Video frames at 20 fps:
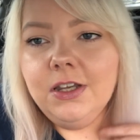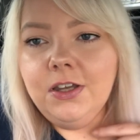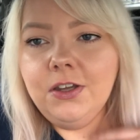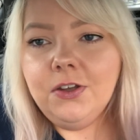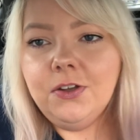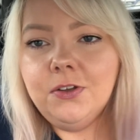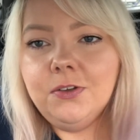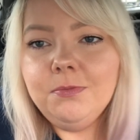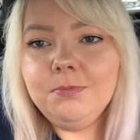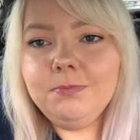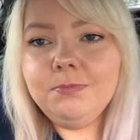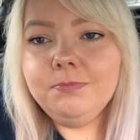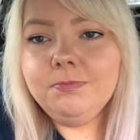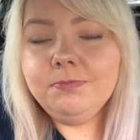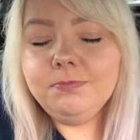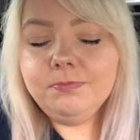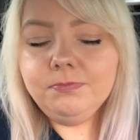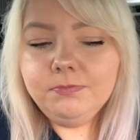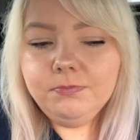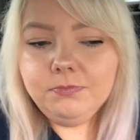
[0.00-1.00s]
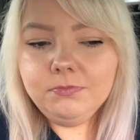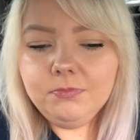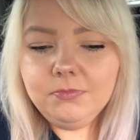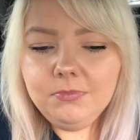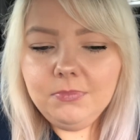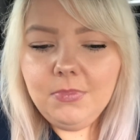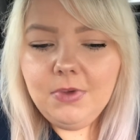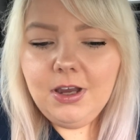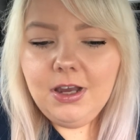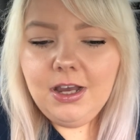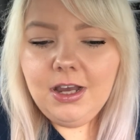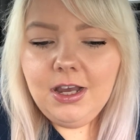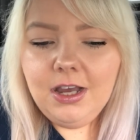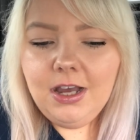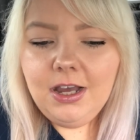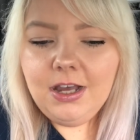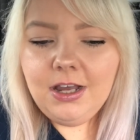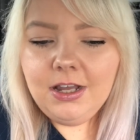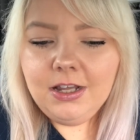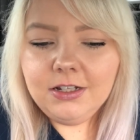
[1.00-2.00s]

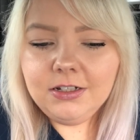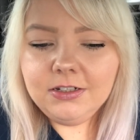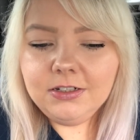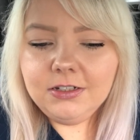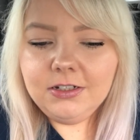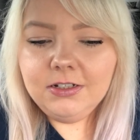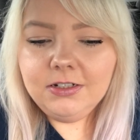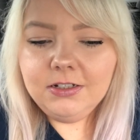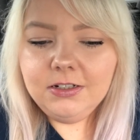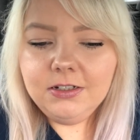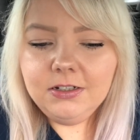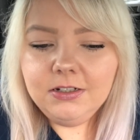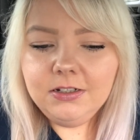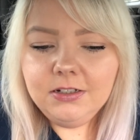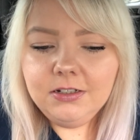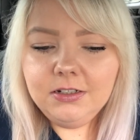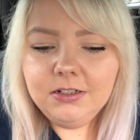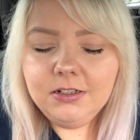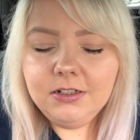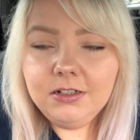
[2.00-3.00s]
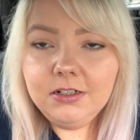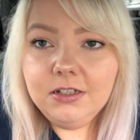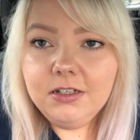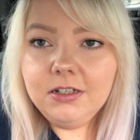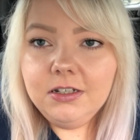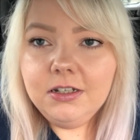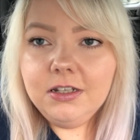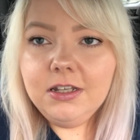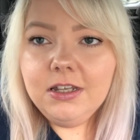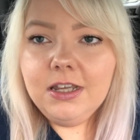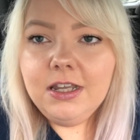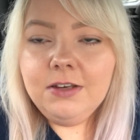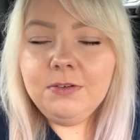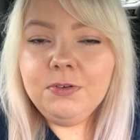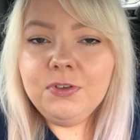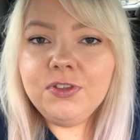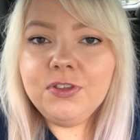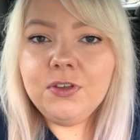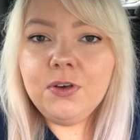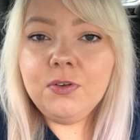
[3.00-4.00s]
And it
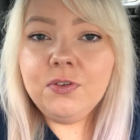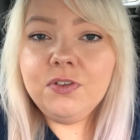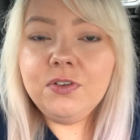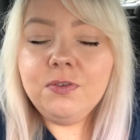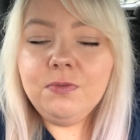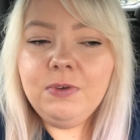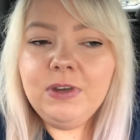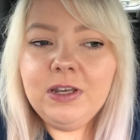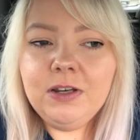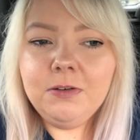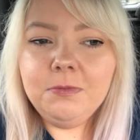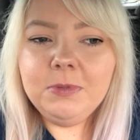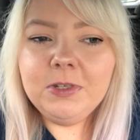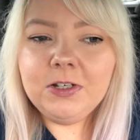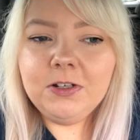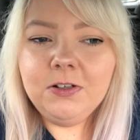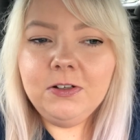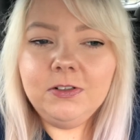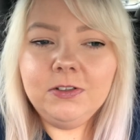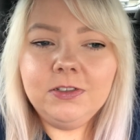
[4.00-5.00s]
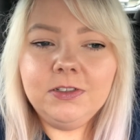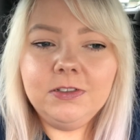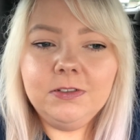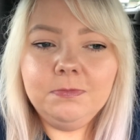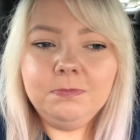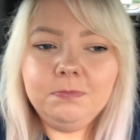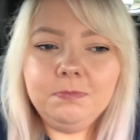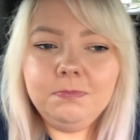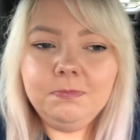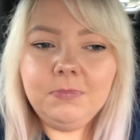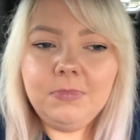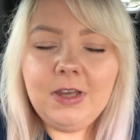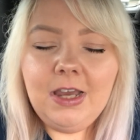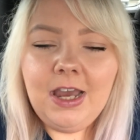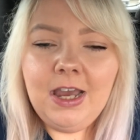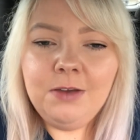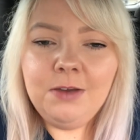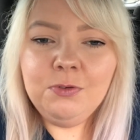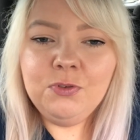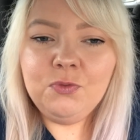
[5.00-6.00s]
was so surreal because
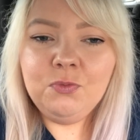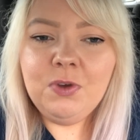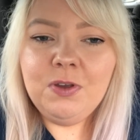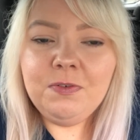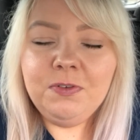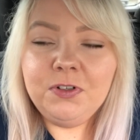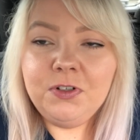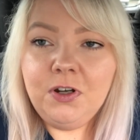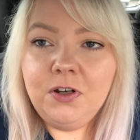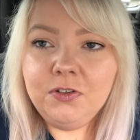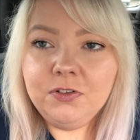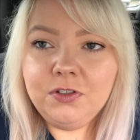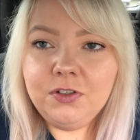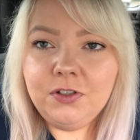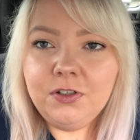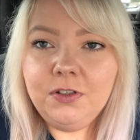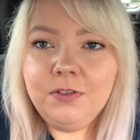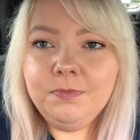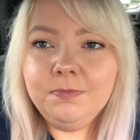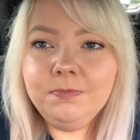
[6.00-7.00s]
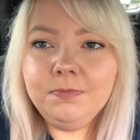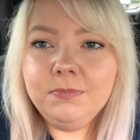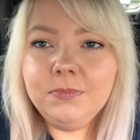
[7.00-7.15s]
I was with a doctor,